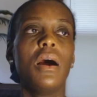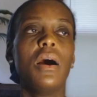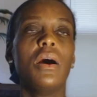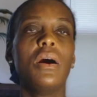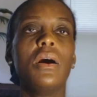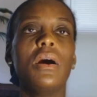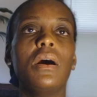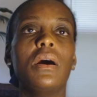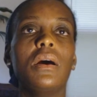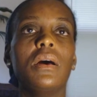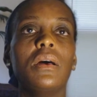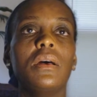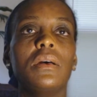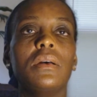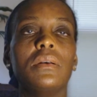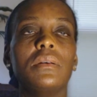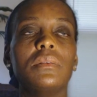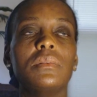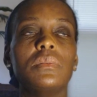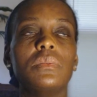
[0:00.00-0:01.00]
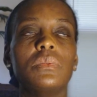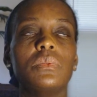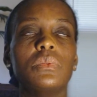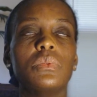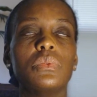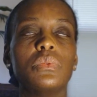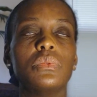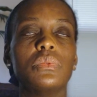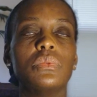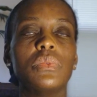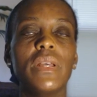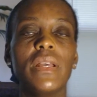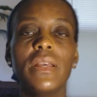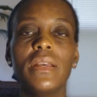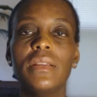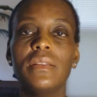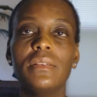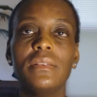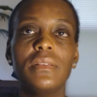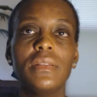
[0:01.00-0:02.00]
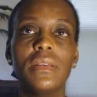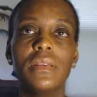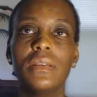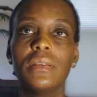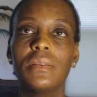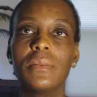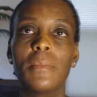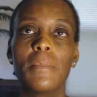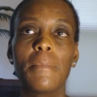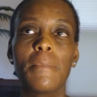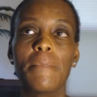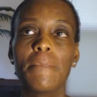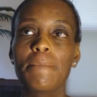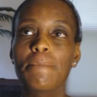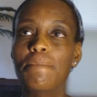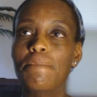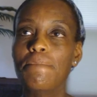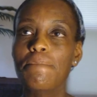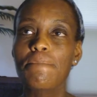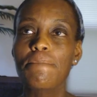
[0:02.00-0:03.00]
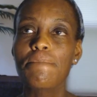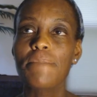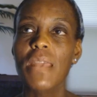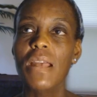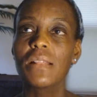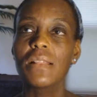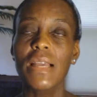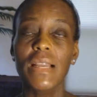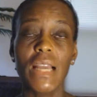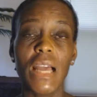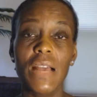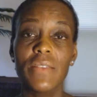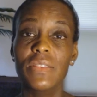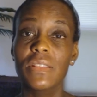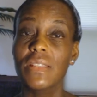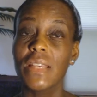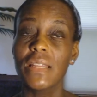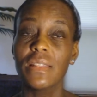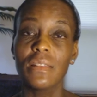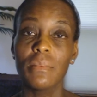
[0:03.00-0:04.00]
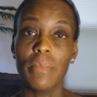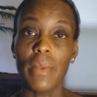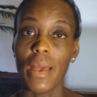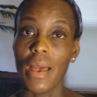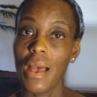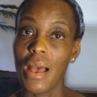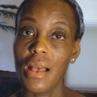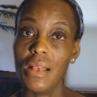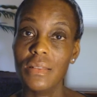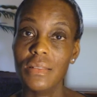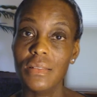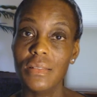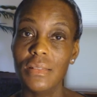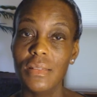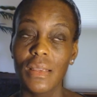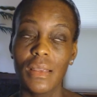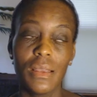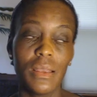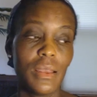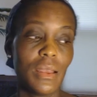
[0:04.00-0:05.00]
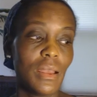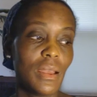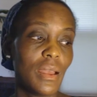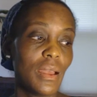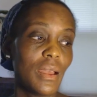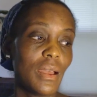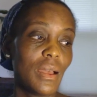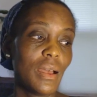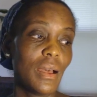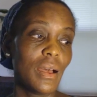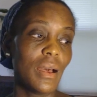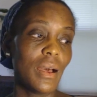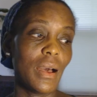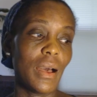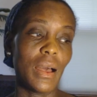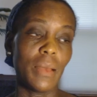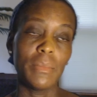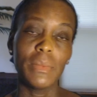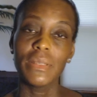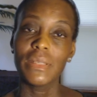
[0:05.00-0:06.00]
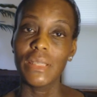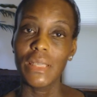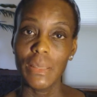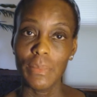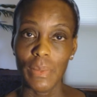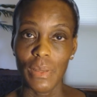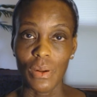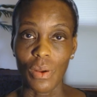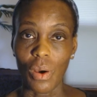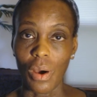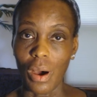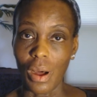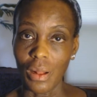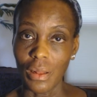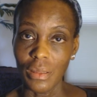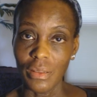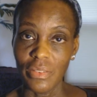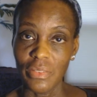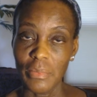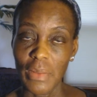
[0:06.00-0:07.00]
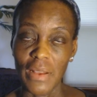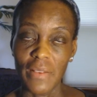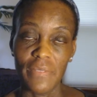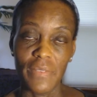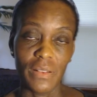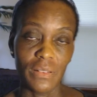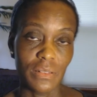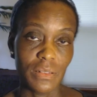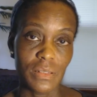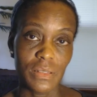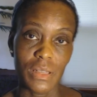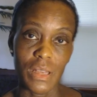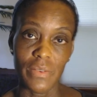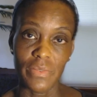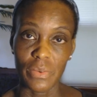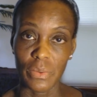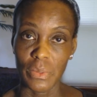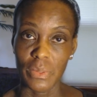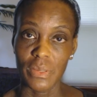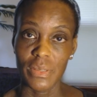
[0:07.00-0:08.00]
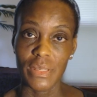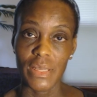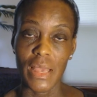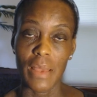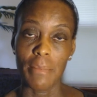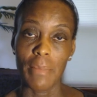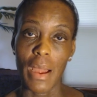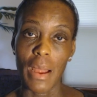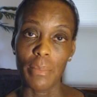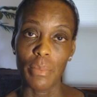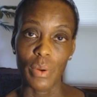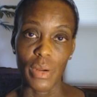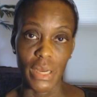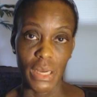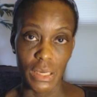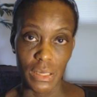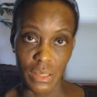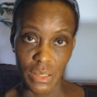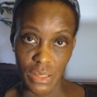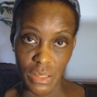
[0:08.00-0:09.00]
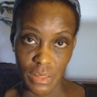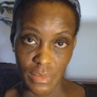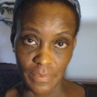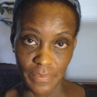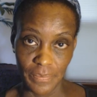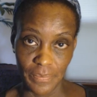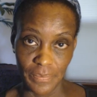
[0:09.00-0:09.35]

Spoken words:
Oh, and like I've said in the past, I've been keeping all of my fellow sufferers in my prayers.